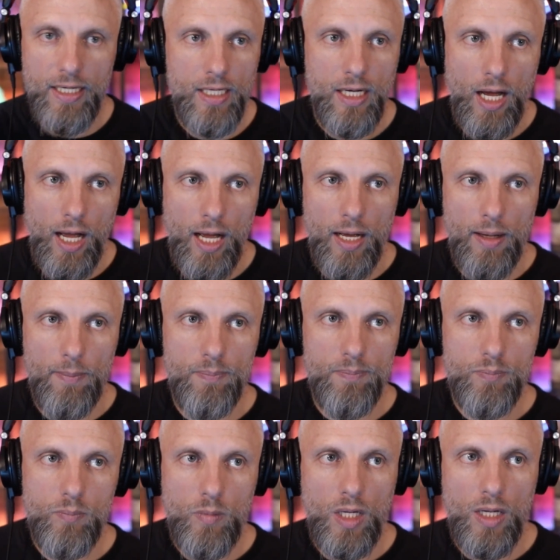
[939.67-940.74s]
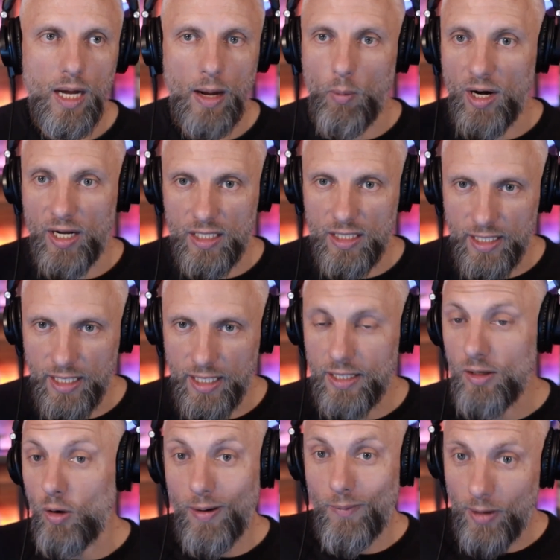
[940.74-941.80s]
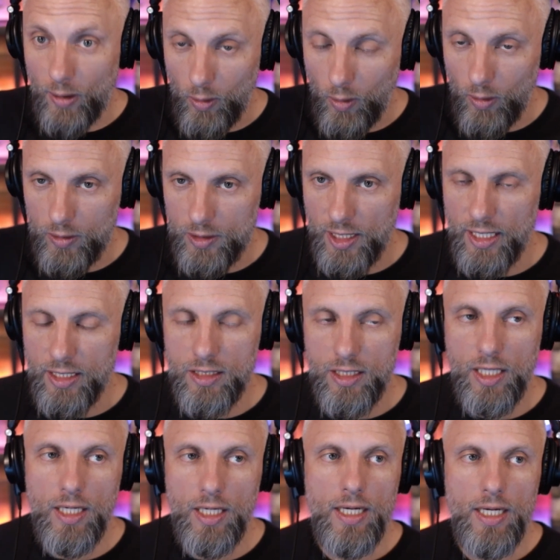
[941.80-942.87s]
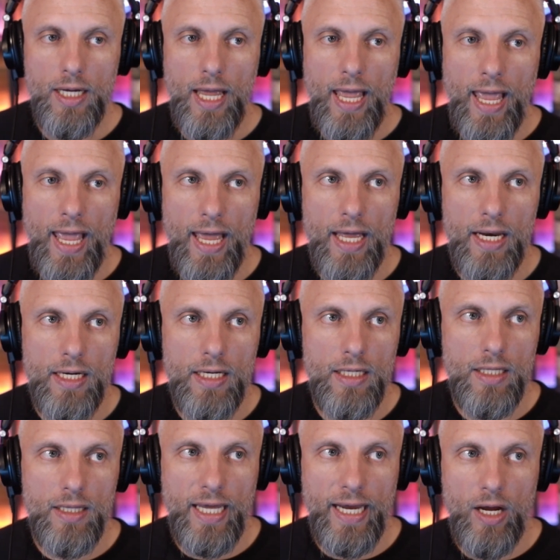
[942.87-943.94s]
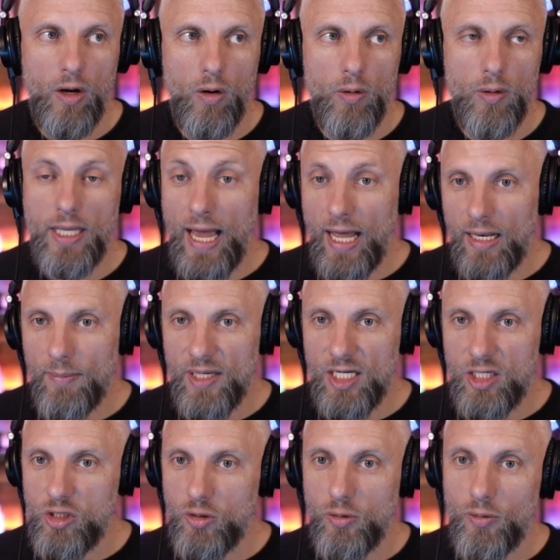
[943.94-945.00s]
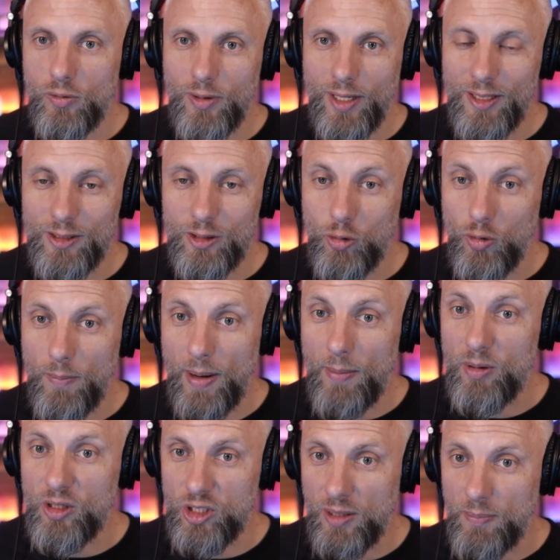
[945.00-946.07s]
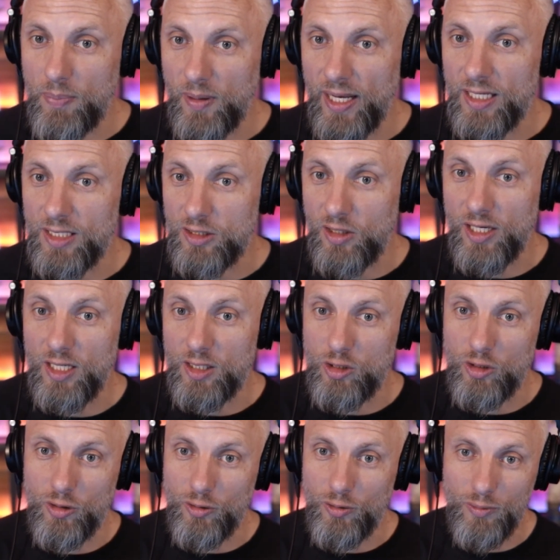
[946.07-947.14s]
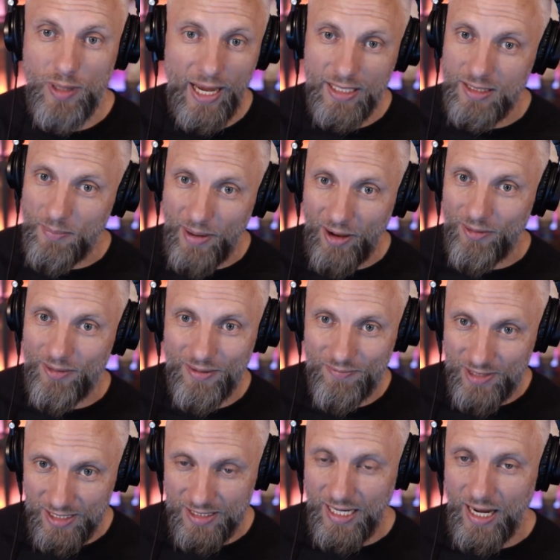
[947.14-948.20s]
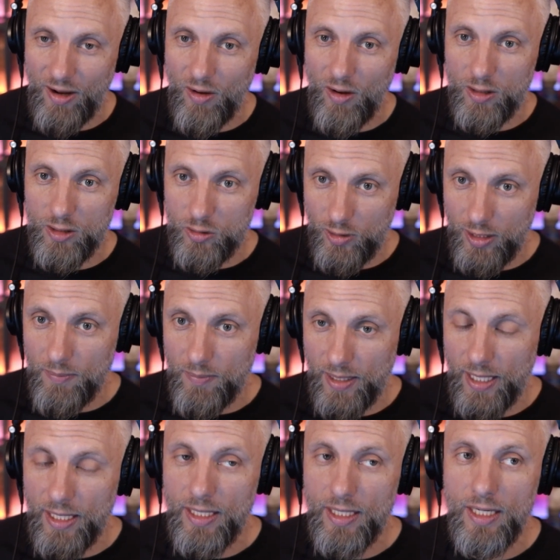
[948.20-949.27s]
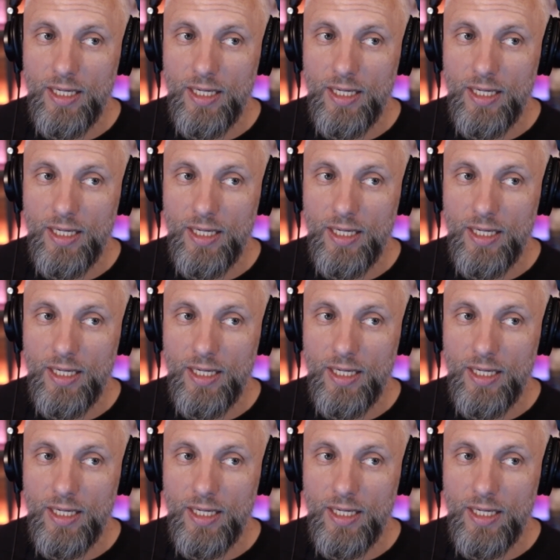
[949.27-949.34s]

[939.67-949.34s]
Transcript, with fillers: Um, I want a cleaning or I want an oil change and they go, Yeah, let me get you into a membership plan that's going to get you X amount of discount on treatment.